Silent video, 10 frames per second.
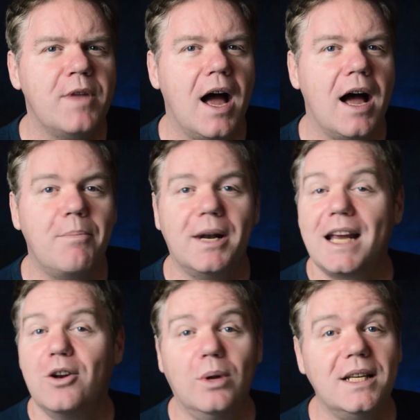But I
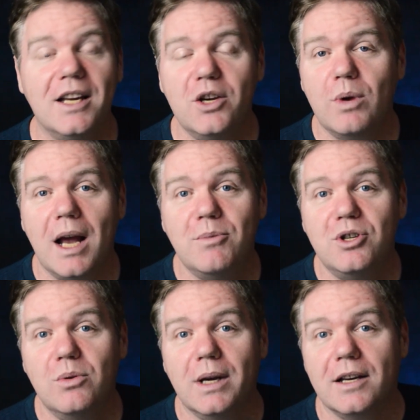can only tell you what I'm
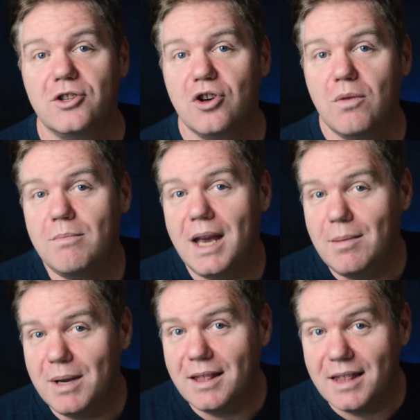doing. So
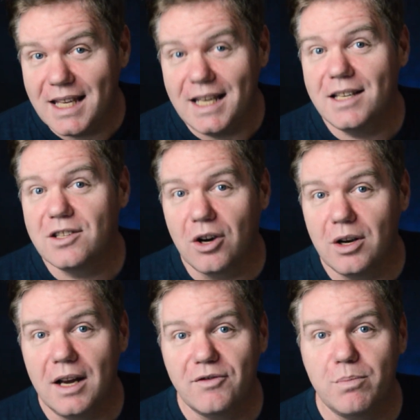maybe these are
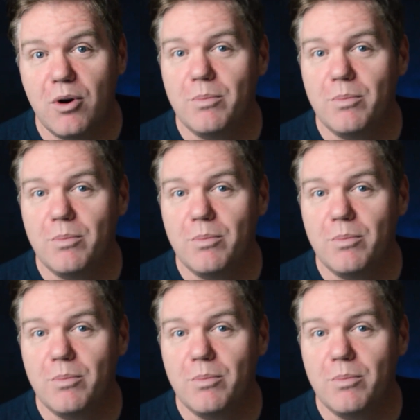enough to put